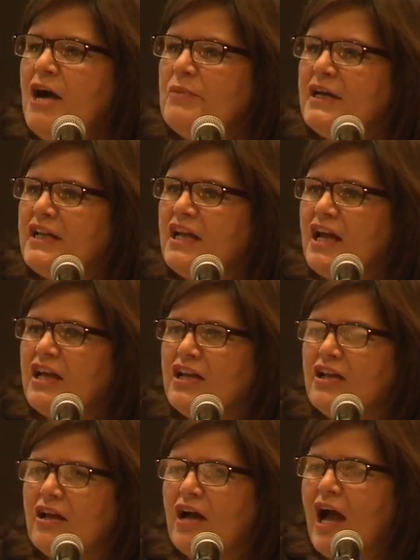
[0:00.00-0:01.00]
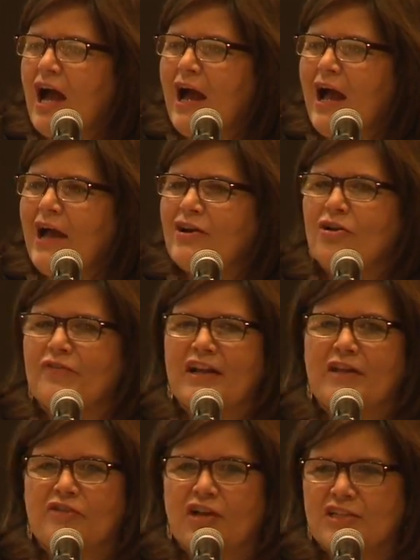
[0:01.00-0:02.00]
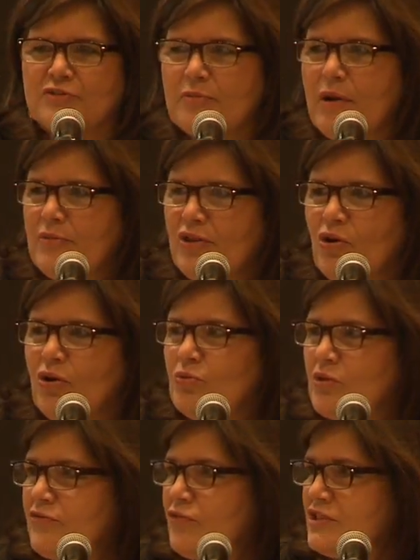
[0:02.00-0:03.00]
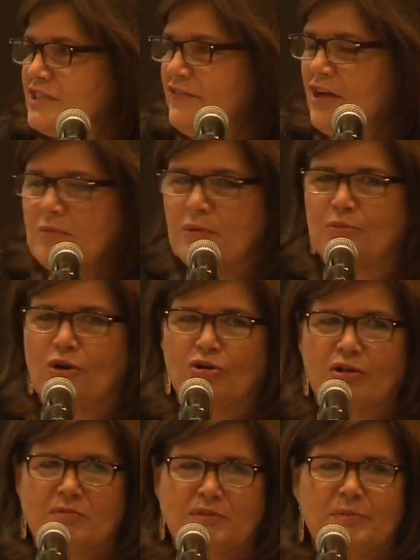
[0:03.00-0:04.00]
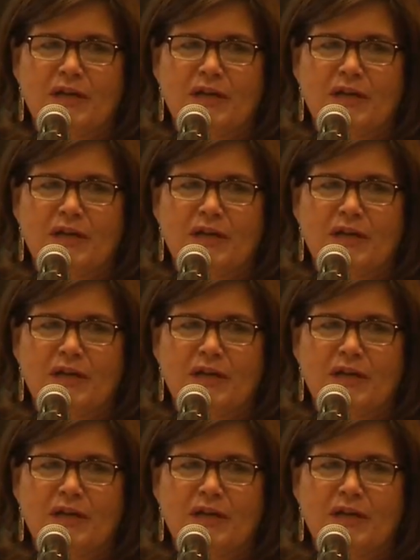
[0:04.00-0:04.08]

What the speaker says: But I don't know if any of you guys remember the old workforce development programs,